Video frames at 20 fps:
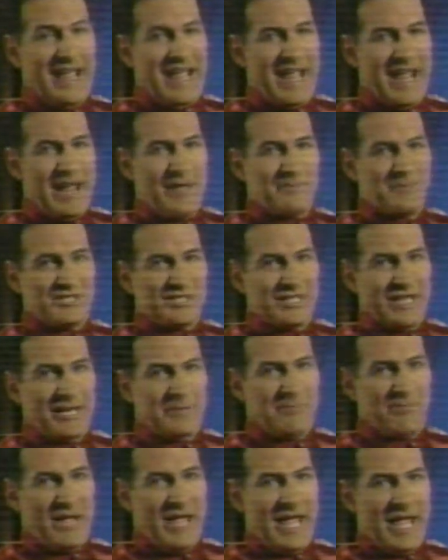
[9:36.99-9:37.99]
I'm
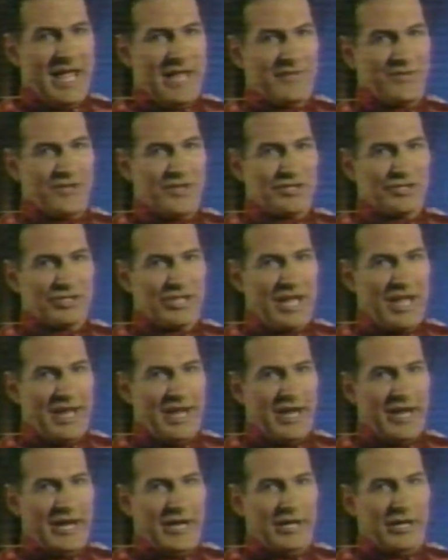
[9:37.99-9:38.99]
Sinbad the
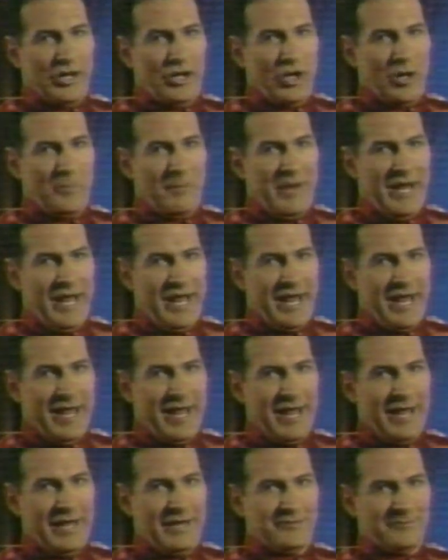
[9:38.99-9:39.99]
Sailor
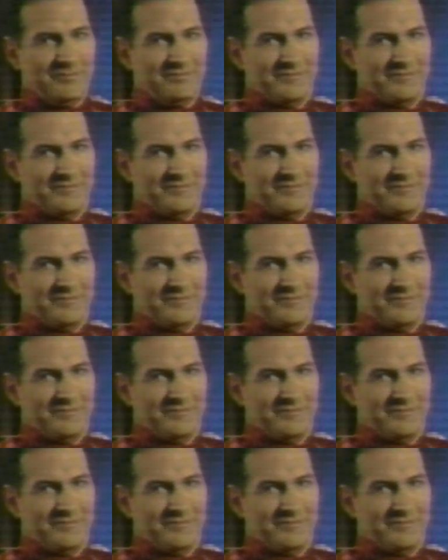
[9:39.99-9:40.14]
Man.